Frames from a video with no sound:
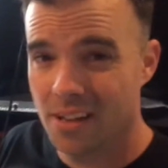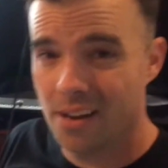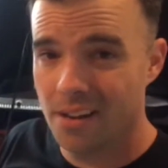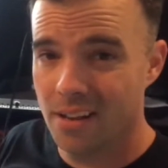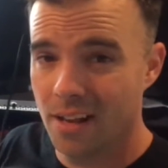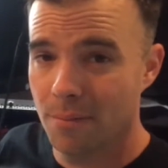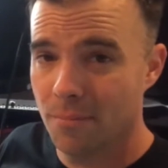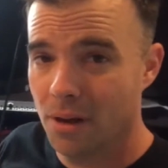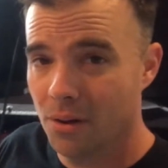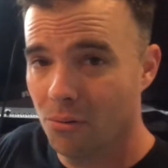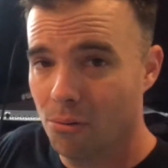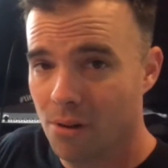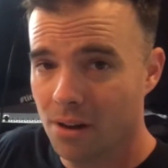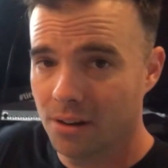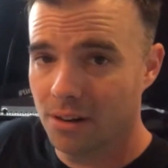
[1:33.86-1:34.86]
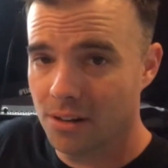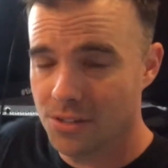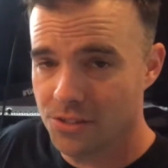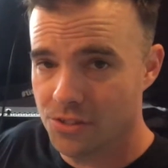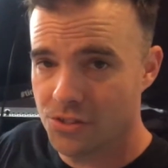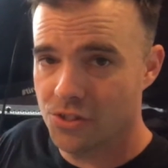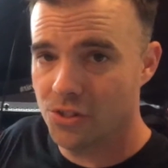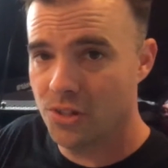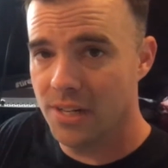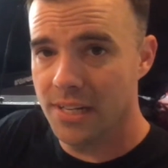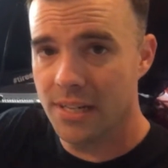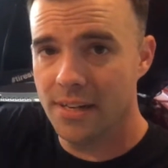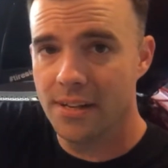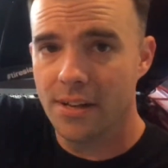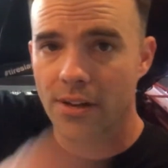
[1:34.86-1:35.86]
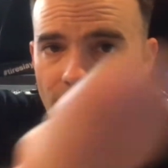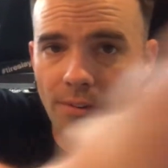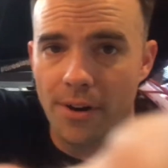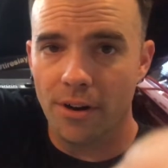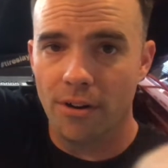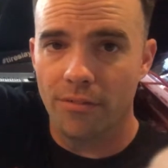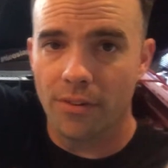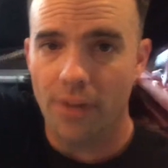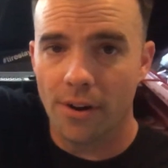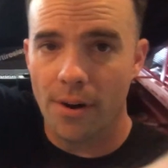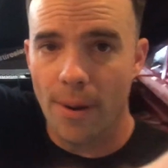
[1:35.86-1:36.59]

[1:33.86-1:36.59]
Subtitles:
on it. I'm about to walk across the street right over